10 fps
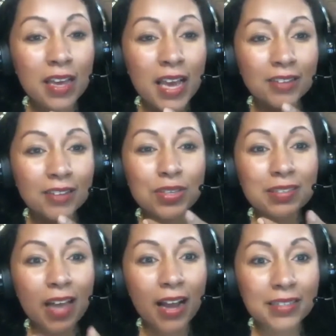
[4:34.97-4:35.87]
And so this
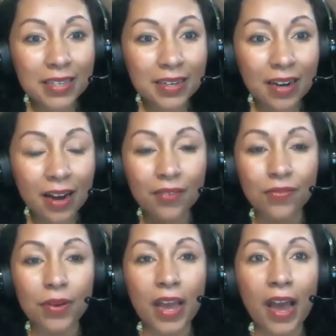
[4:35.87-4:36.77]
idea of
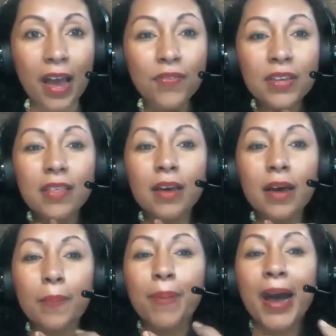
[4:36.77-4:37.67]
having
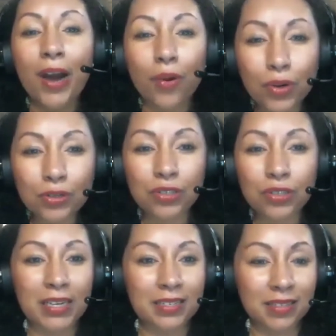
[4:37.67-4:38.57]
the power to
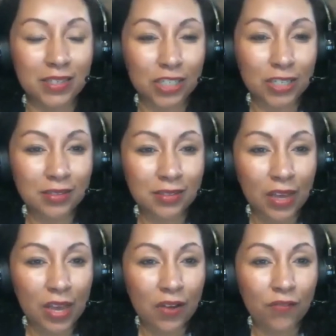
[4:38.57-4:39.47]
make decisions
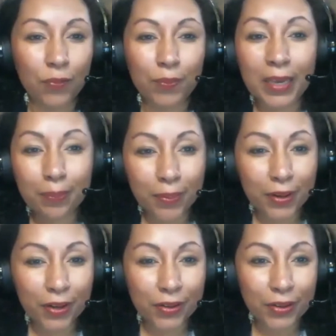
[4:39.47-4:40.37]
for
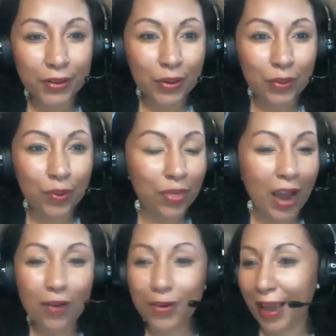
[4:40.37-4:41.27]
people
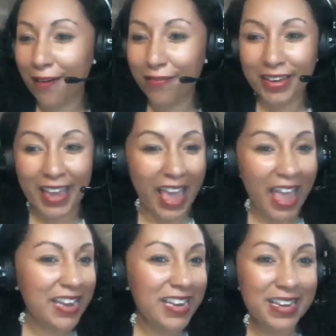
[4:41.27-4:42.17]
without having
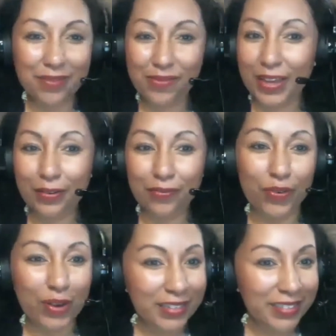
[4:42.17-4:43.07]
any of their
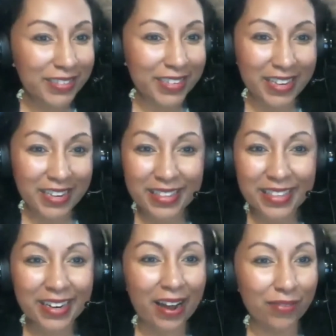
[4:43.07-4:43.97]
voice in the
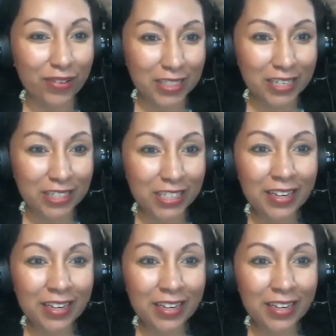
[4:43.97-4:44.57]
conversation